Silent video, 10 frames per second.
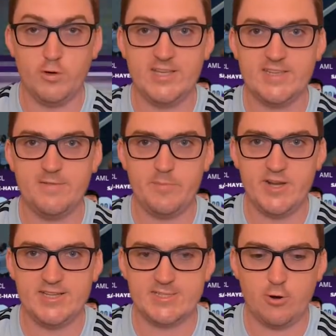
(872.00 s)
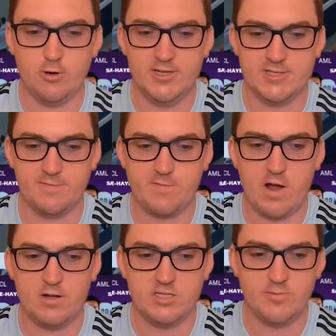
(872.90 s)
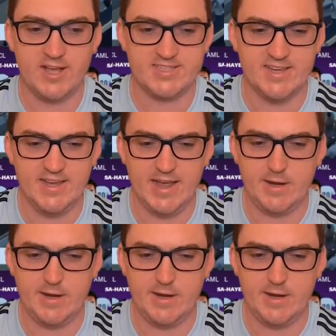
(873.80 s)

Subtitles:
47 minutes gone. It's a throw in to us